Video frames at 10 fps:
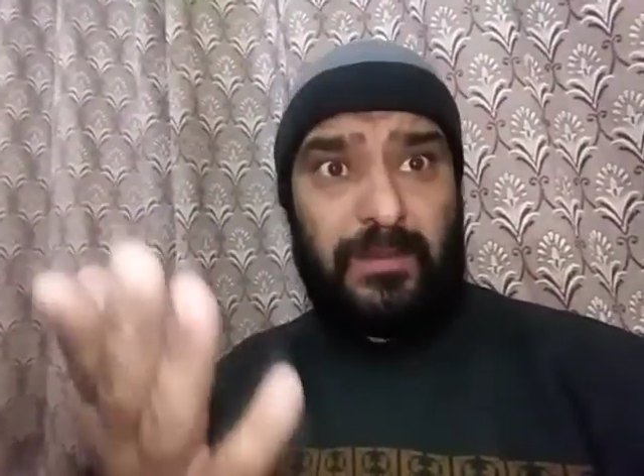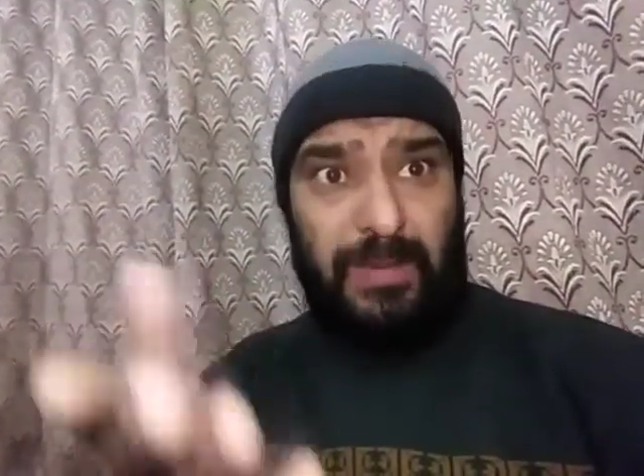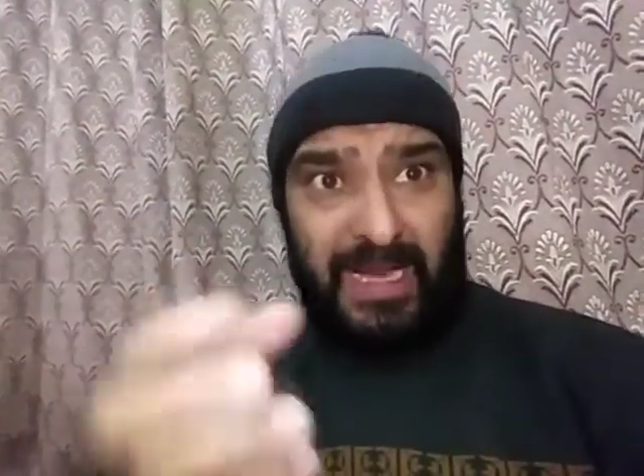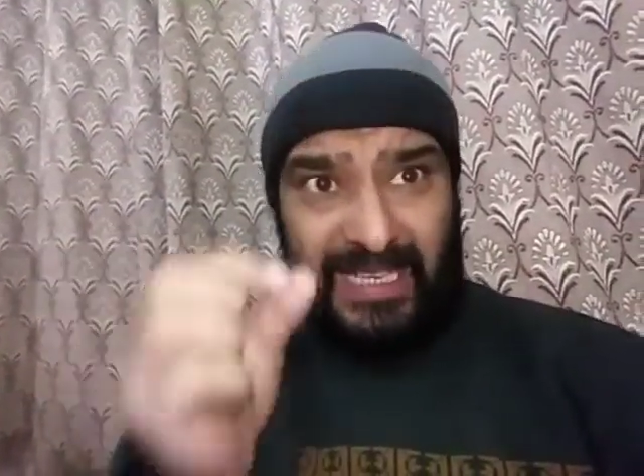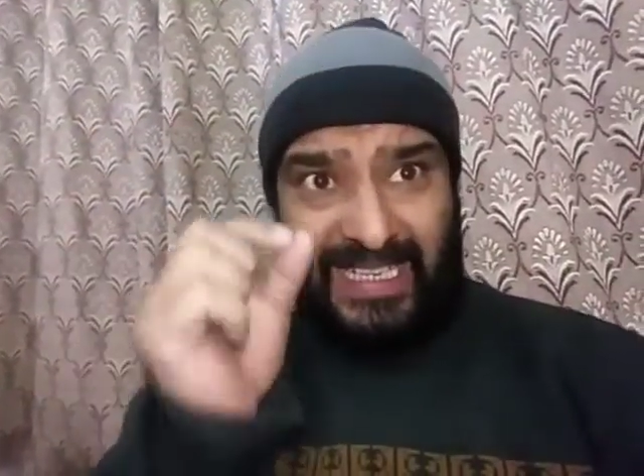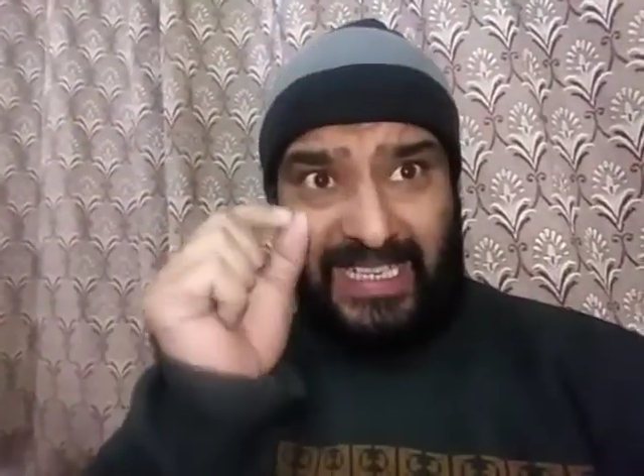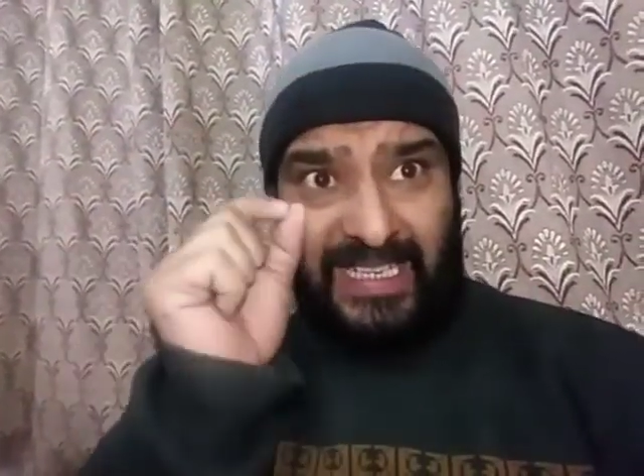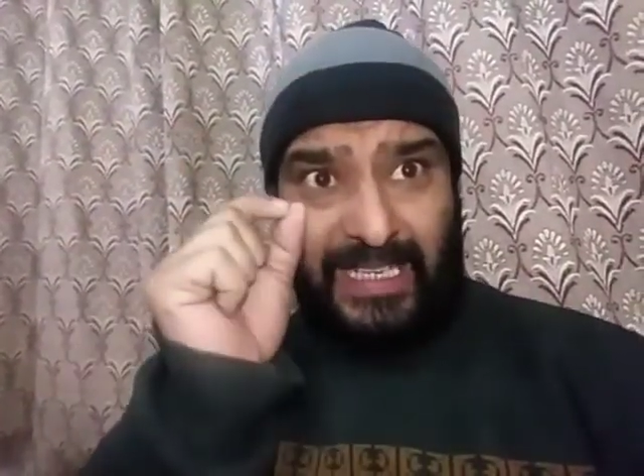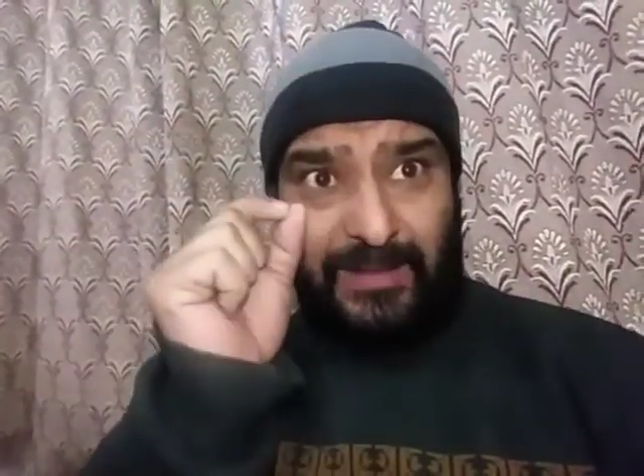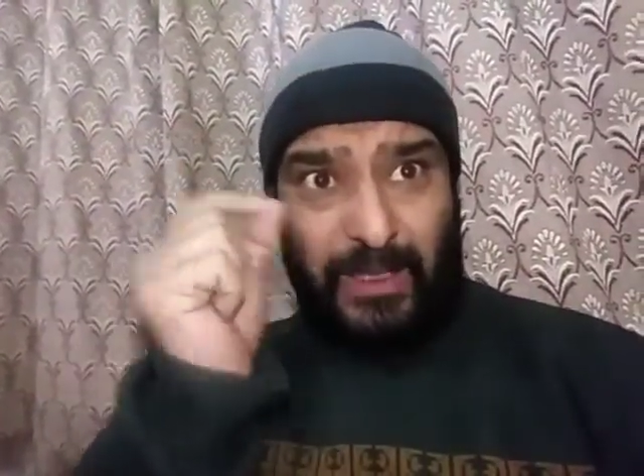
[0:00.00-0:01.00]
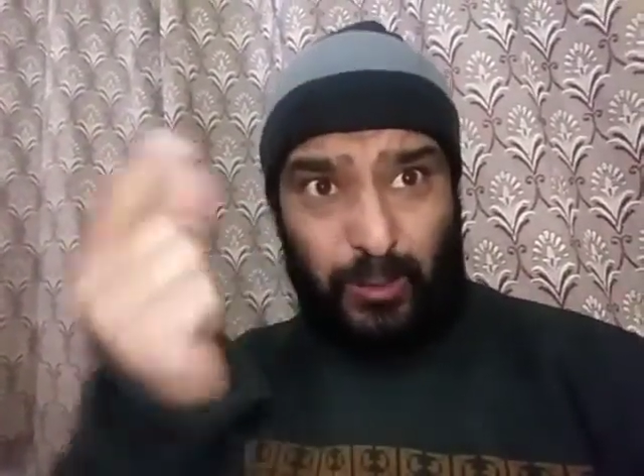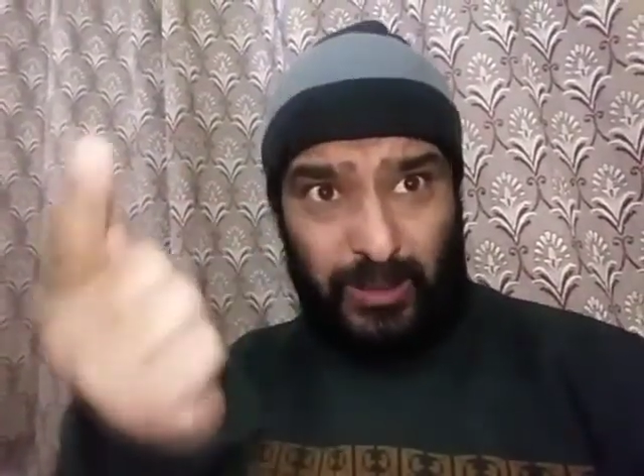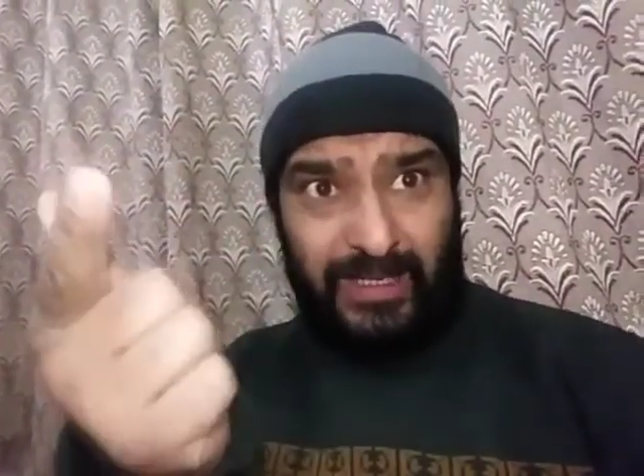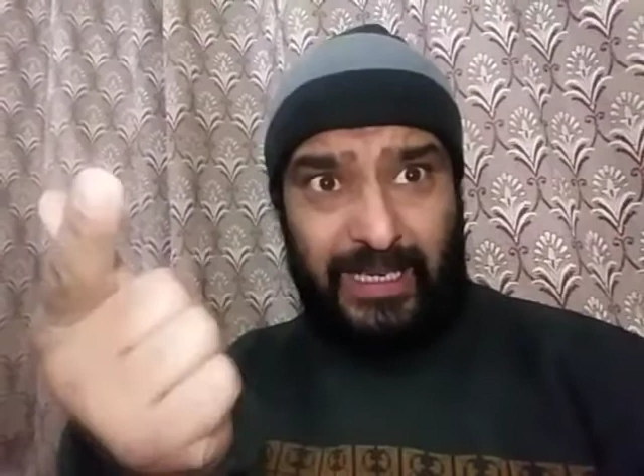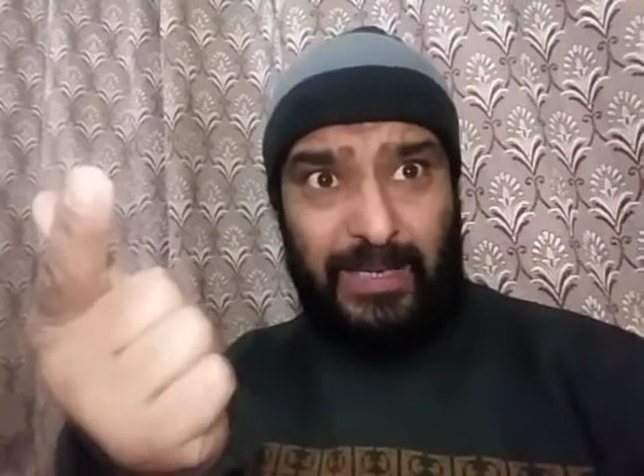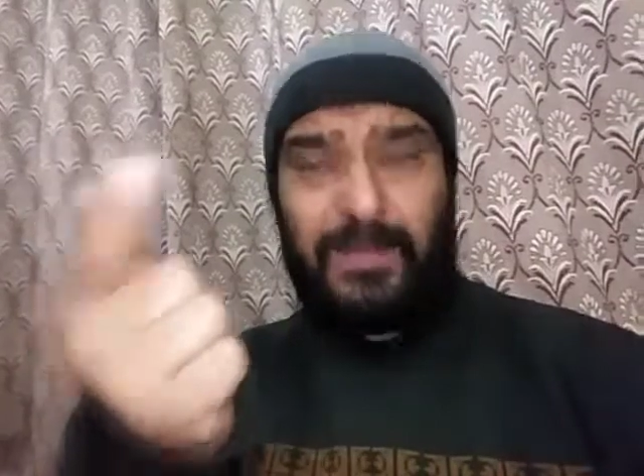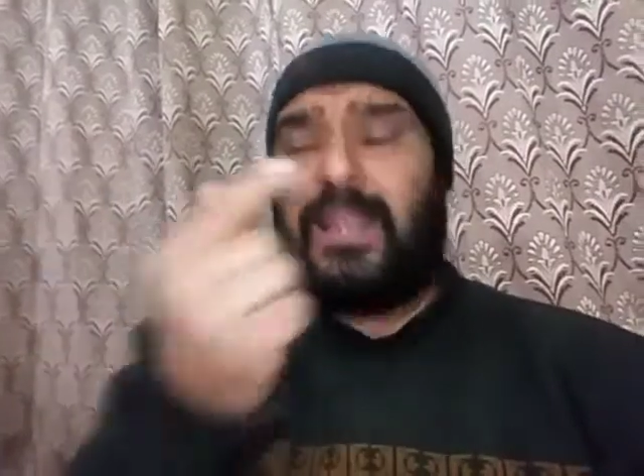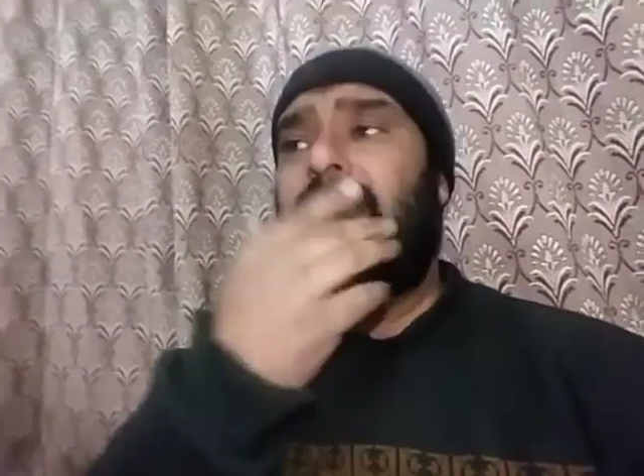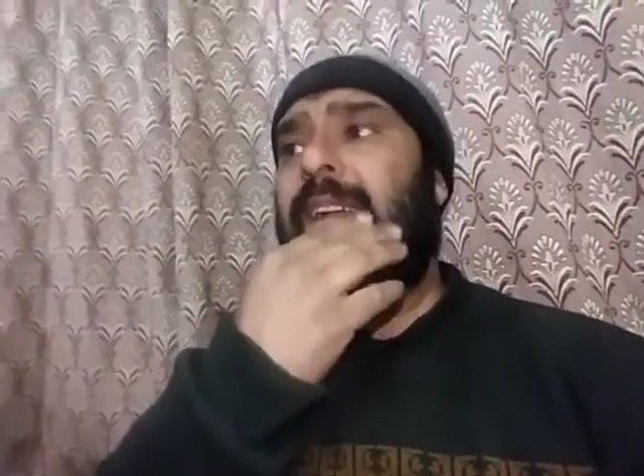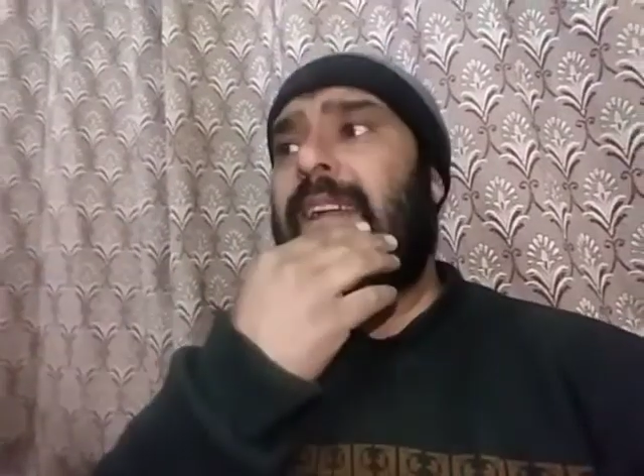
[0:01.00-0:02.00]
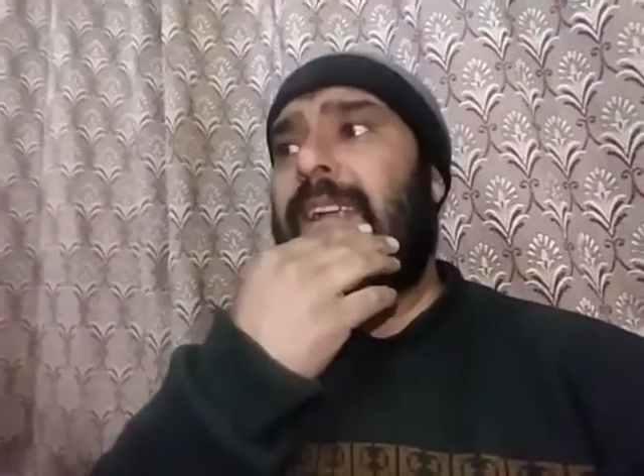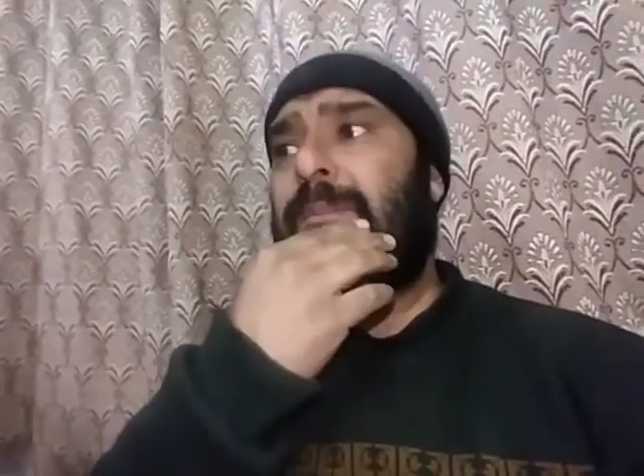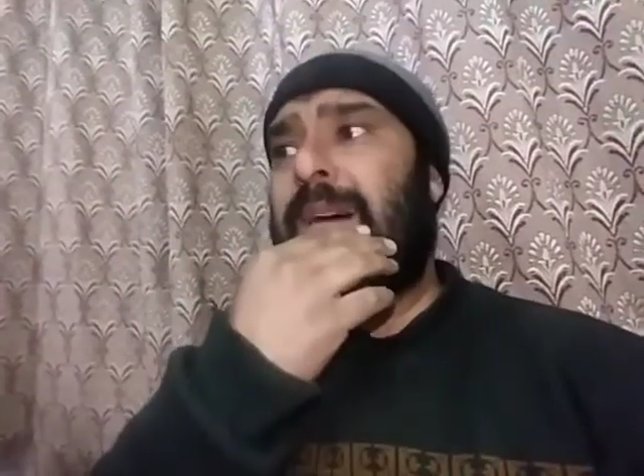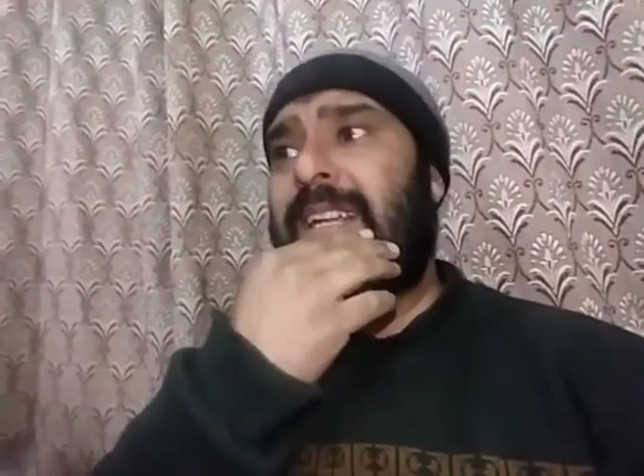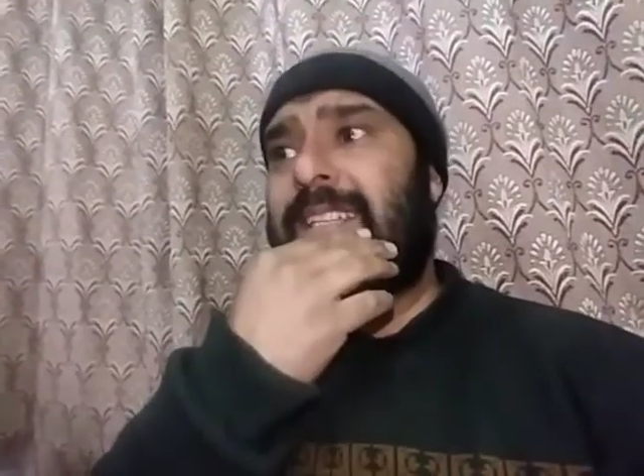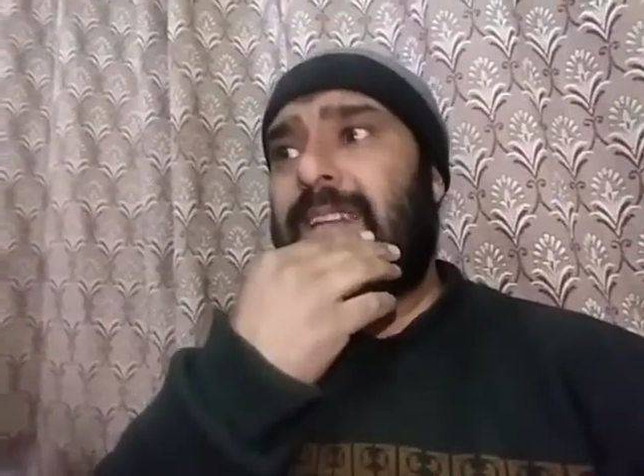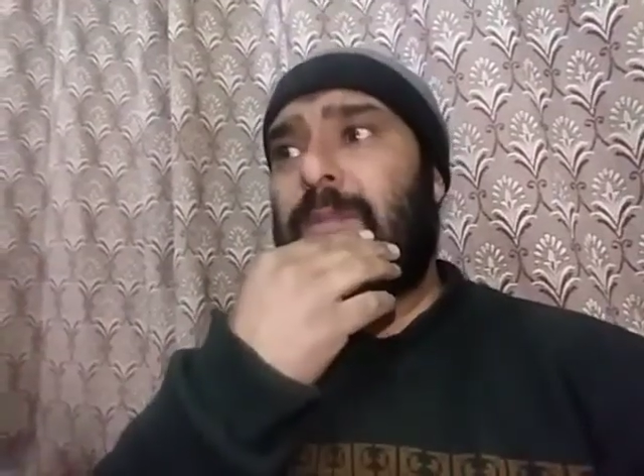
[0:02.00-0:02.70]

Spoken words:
Pakistan cricket team is a good team, and Pakistani